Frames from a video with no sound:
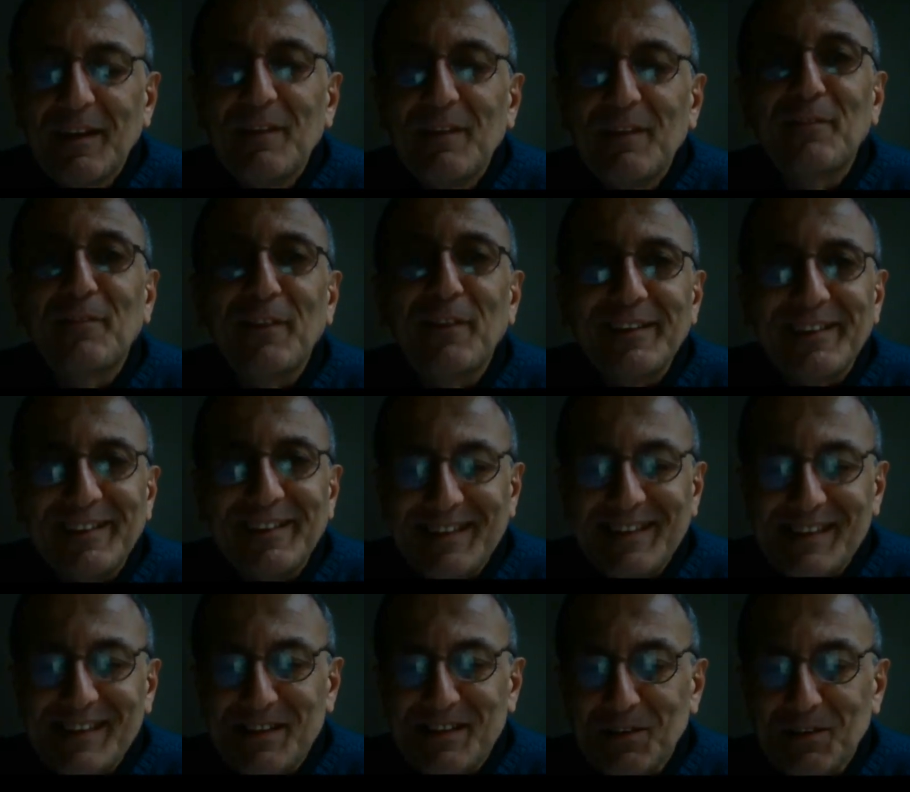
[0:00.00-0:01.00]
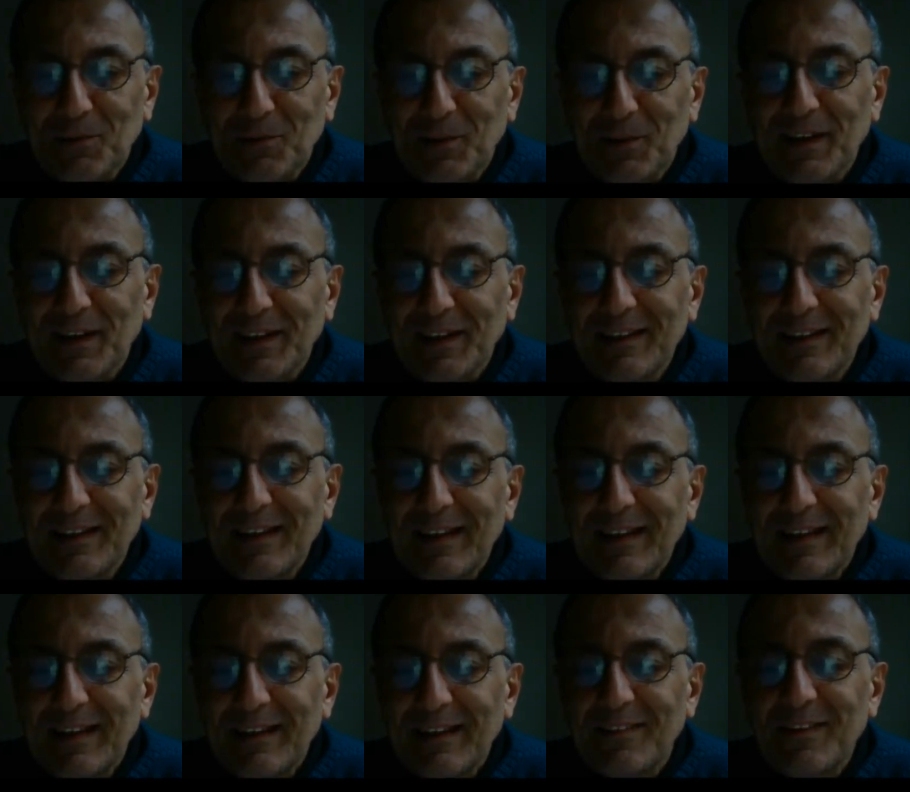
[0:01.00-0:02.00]
Funny, isn't it really?
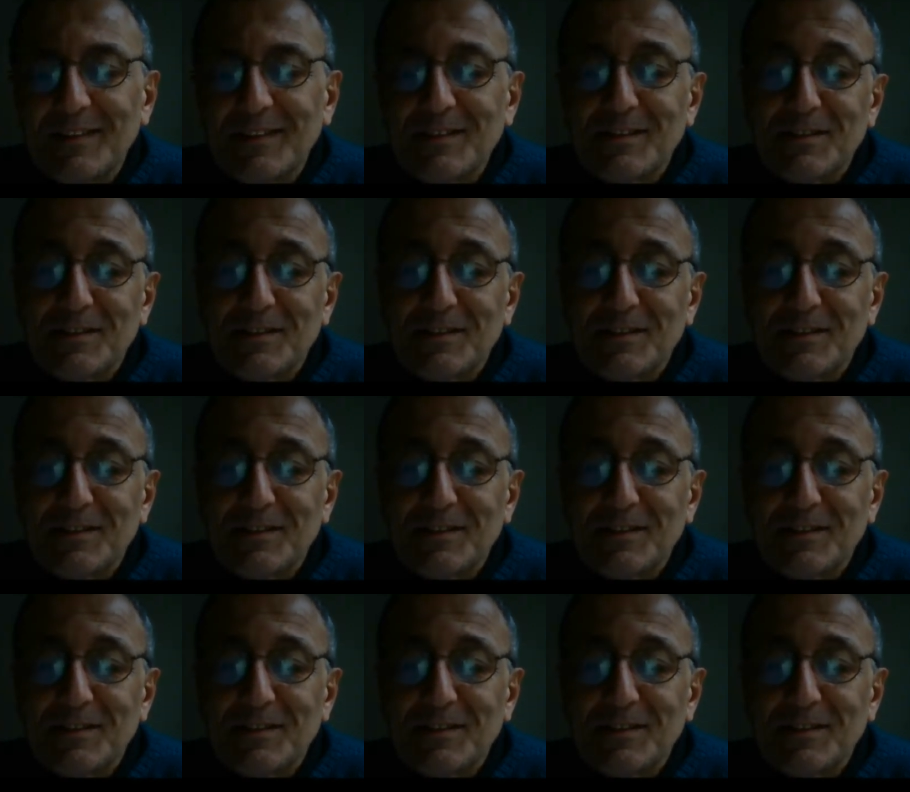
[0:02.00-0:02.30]
This